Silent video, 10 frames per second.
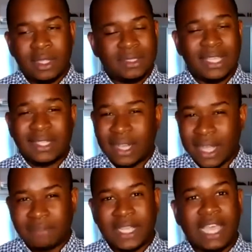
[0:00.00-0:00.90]
takes a
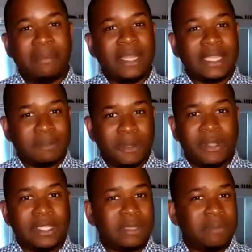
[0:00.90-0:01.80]
lot of time and
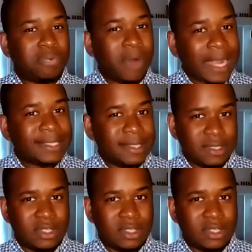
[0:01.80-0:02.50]
experience and practice.